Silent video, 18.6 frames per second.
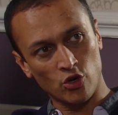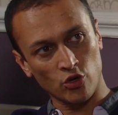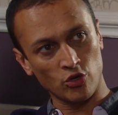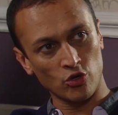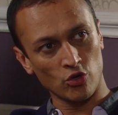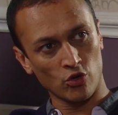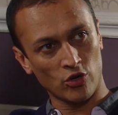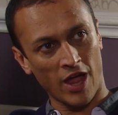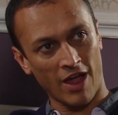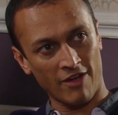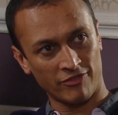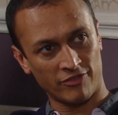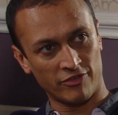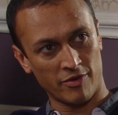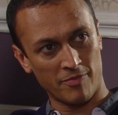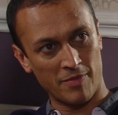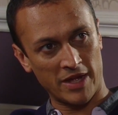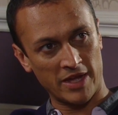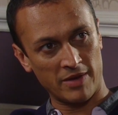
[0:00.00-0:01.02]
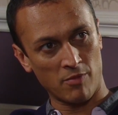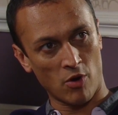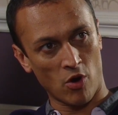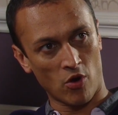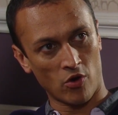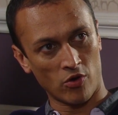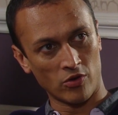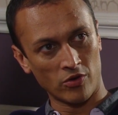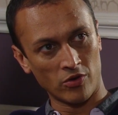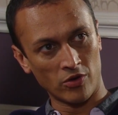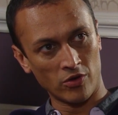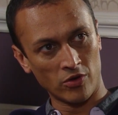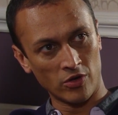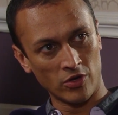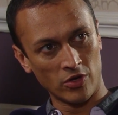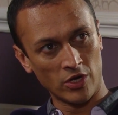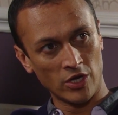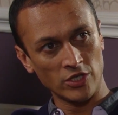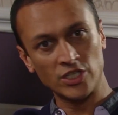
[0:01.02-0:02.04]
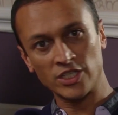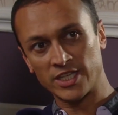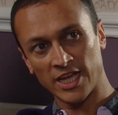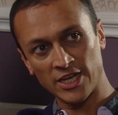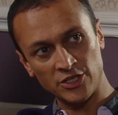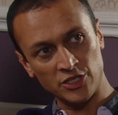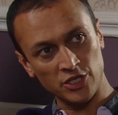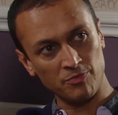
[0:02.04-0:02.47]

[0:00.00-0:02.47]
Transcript: couldn't look after him anymore. She said